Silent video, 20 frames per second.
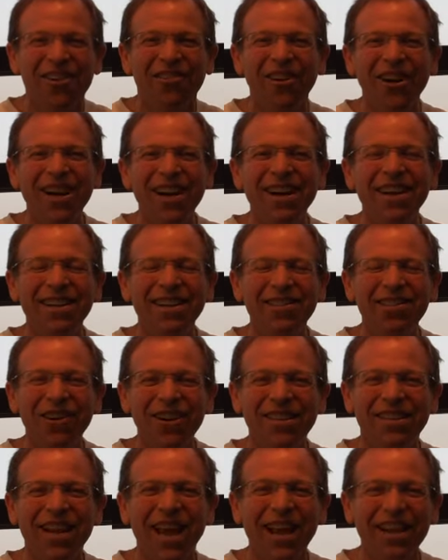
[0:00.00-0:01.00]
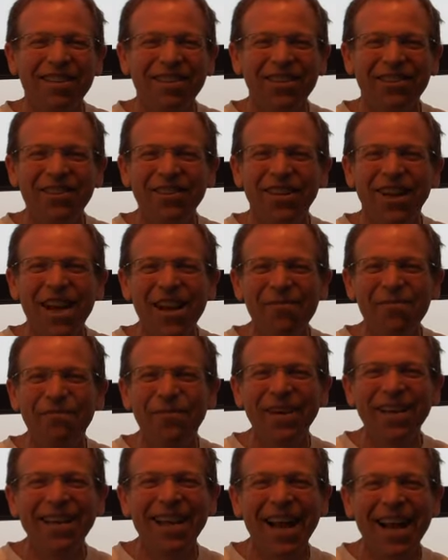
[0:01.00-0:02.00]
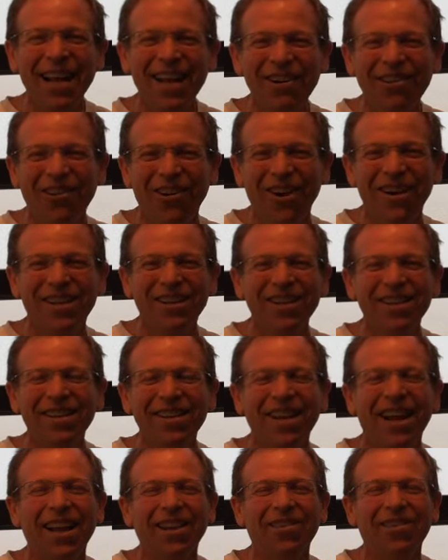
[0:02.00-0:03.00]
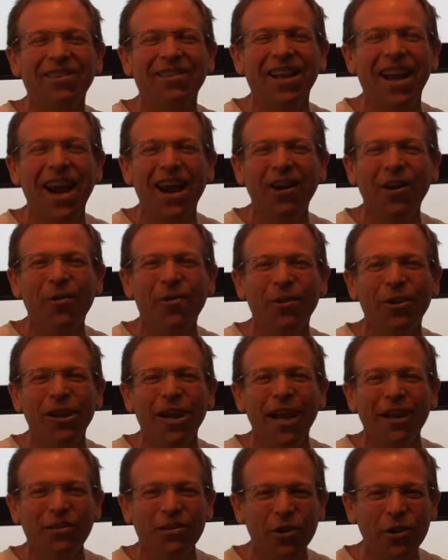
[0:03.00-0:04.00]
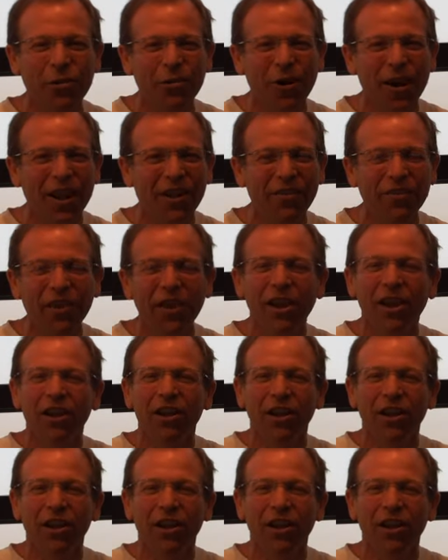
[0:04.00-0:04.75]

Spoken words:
We're North Texas, you can't beat anyone. You guys are terrible. You got two wins.